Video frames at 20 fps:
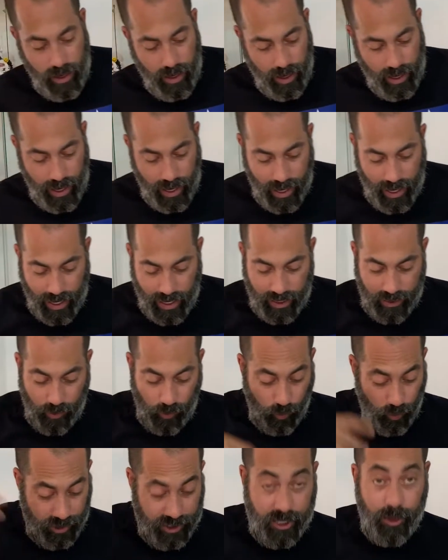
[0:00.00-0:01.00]
And
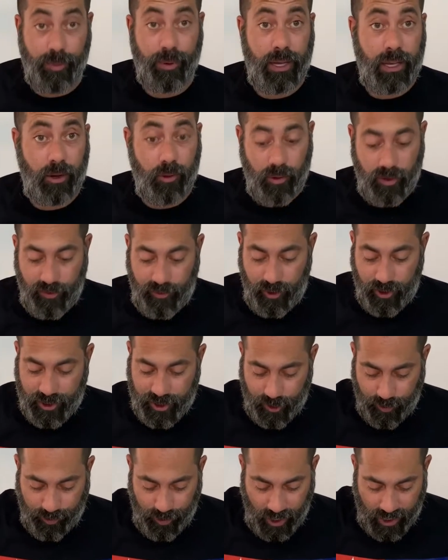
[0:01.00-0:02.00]
we're simply going to reverse the
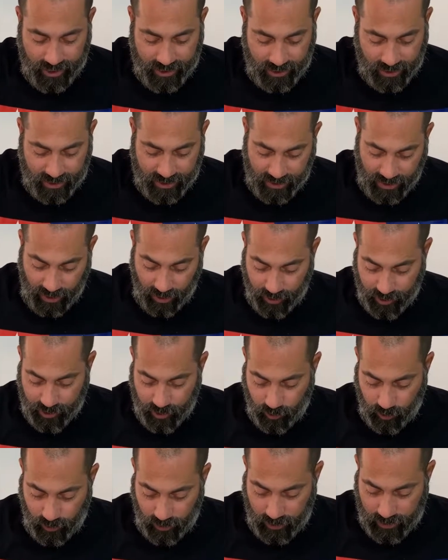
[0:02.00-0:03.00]
process now. So
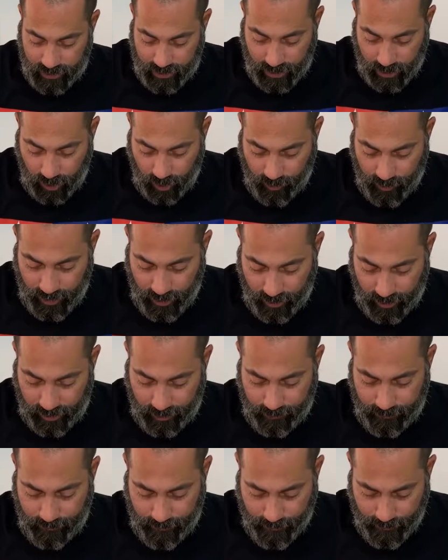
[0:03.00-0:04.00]
we're going to take our bearing,